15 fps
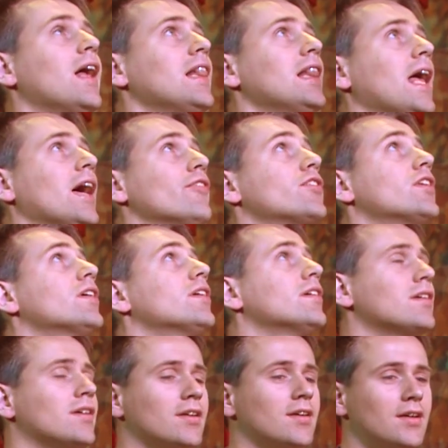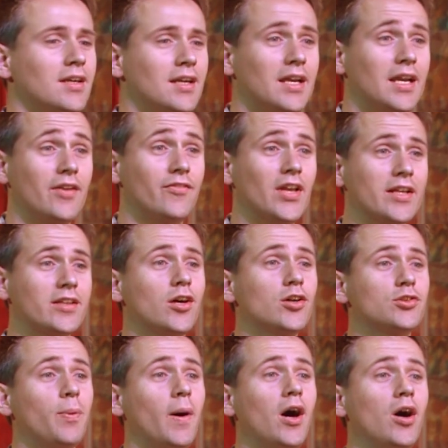left. If that
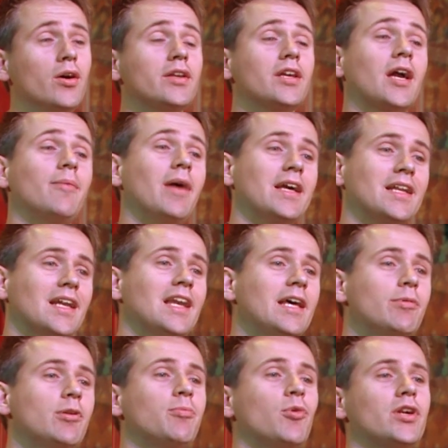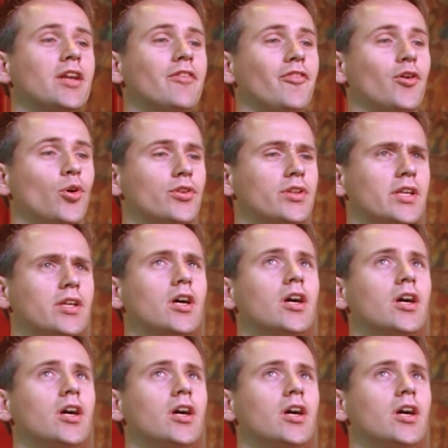goes well, you can make it a little bit more difficult and you